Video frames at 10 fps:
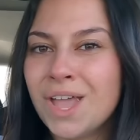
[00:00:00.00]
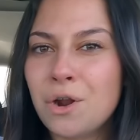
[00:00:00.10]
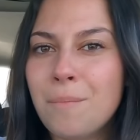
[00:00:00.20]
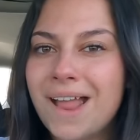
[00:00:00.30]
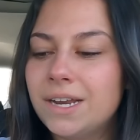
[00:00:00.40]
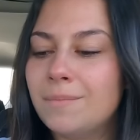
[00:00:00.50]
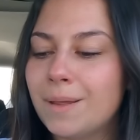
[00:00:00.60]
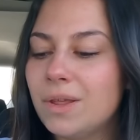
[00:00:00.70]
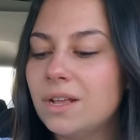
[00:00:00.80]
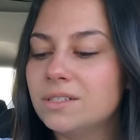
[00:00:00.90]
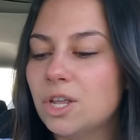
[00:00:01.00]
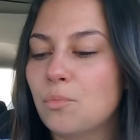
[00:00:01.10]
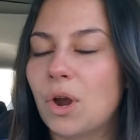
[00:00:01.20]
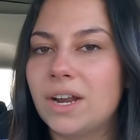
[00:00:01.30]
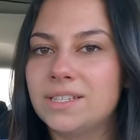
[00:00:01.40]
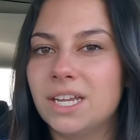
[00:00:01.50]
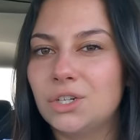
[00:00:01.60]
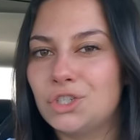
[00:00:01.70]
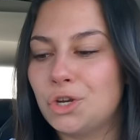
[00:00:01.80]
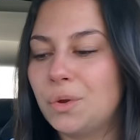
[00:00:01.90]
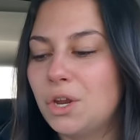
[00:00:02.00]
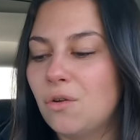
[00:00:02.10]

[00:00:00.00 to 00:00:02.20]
I don't mind it. Maybe because the bread is like chewy,